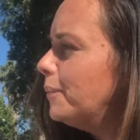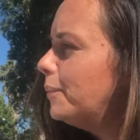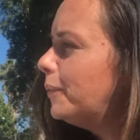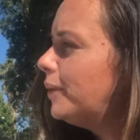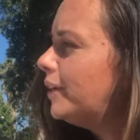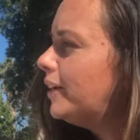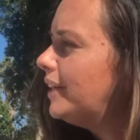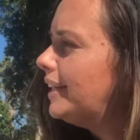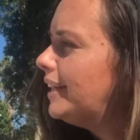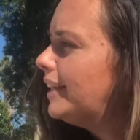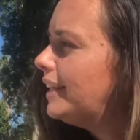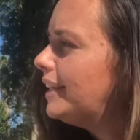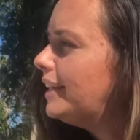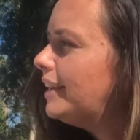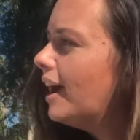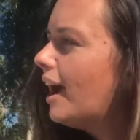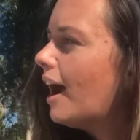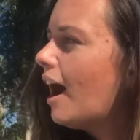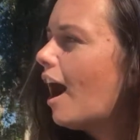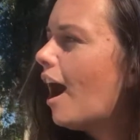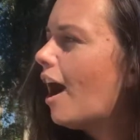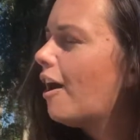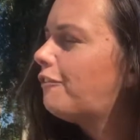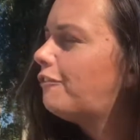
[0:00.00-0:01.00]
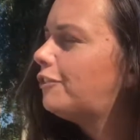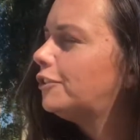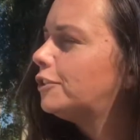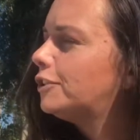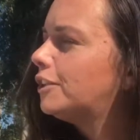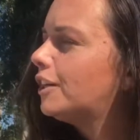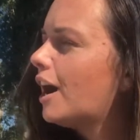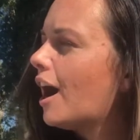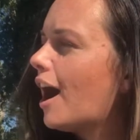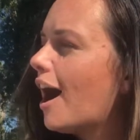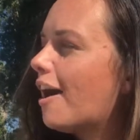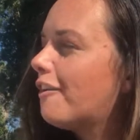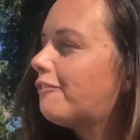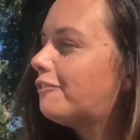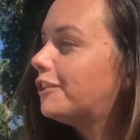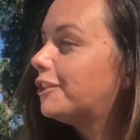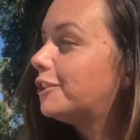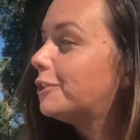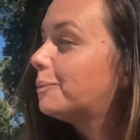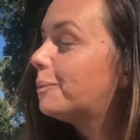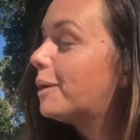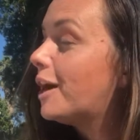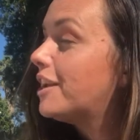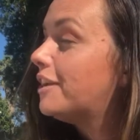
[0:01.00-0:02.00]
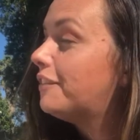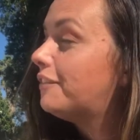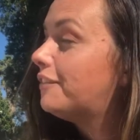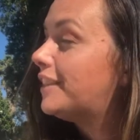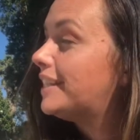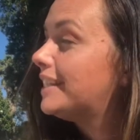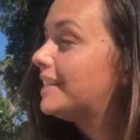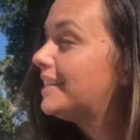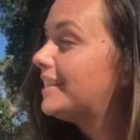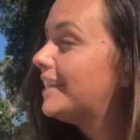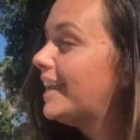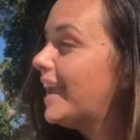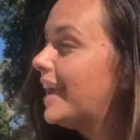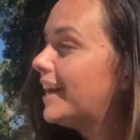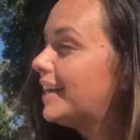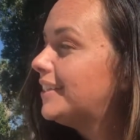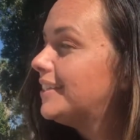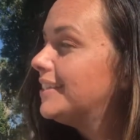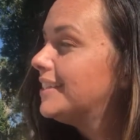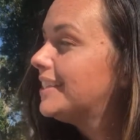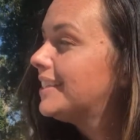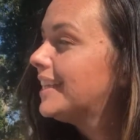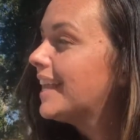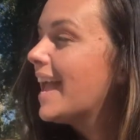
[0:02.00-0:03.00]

would, offered one of the snails.